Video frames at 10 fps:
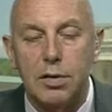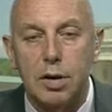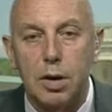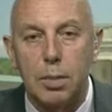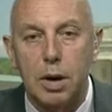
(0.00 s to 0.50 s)
of
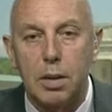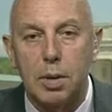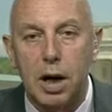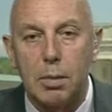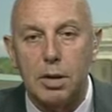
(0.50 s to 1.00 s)
the European
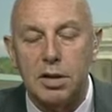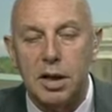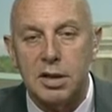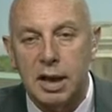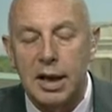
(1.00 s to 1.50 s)
Parliament
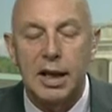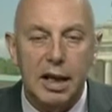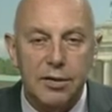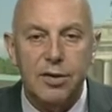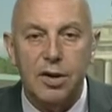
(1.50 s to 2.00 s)
says
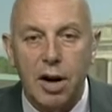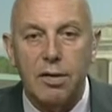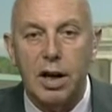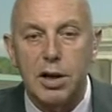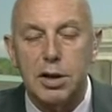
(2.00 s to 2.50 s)
if the
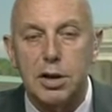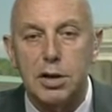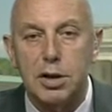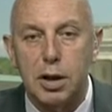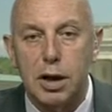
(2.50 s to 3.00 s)

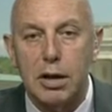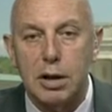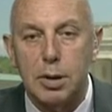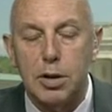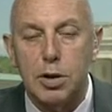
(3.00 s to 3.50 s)
revelations turn out
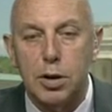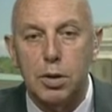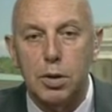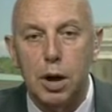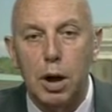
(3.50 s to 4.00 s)
to be
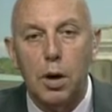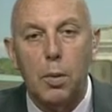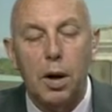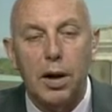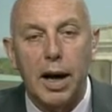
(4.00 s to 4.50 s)
true,
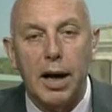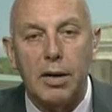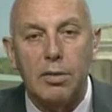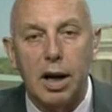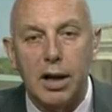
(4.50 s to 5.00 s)
well
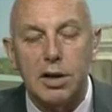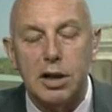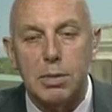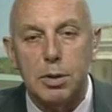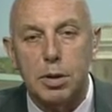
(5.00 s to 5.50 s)
then
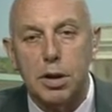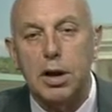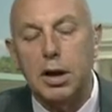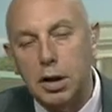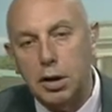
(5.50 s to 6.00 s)
relations between
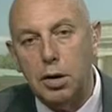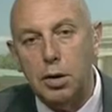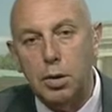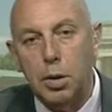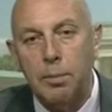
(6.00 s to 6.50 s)
the
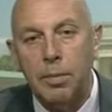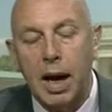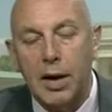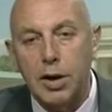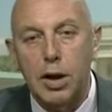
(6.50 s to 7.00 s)
EU
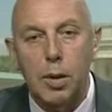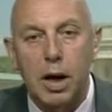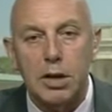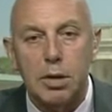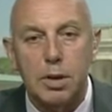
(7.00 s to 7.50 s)
and the
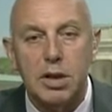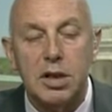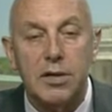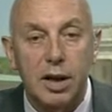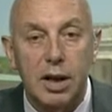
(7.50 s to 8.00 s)
US would be
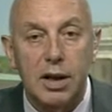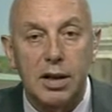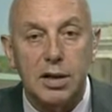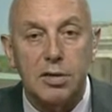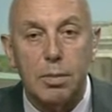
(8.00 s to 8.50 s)
severely
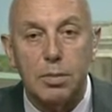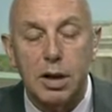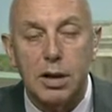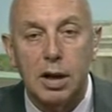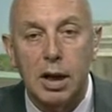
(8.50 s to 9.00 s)

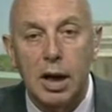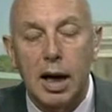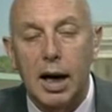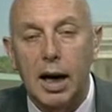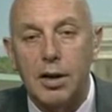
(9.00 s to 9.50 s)
disrupted.
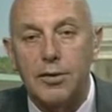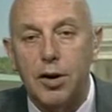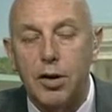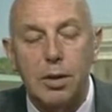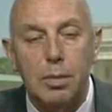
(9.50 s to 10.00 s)
The
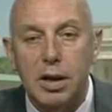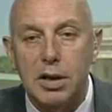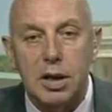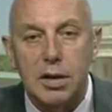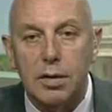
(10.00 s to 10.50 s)
Foreign
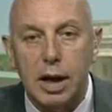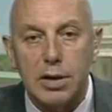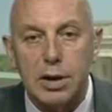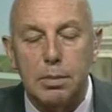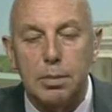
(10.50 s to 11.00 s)
Minister of
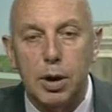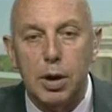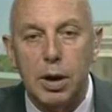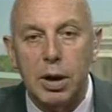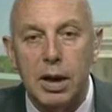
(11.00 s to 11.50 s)

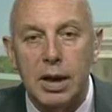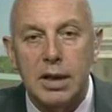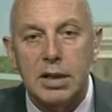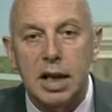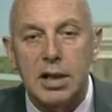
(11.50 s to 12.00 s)
Luxembourg
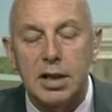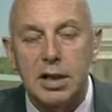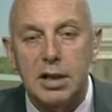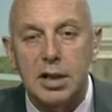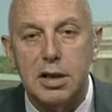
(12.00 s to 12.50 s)
says
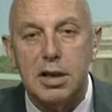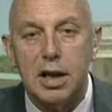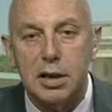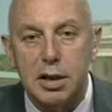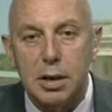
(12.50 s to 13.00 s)
he's
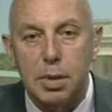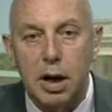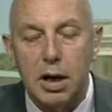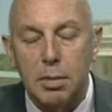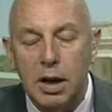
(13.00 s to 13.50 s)
disgusted
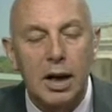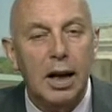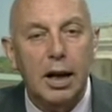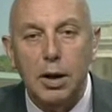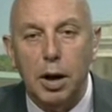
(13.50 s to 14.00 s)
by them.
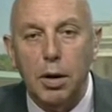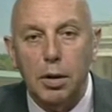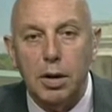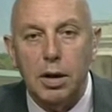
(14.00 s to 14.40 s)
You know,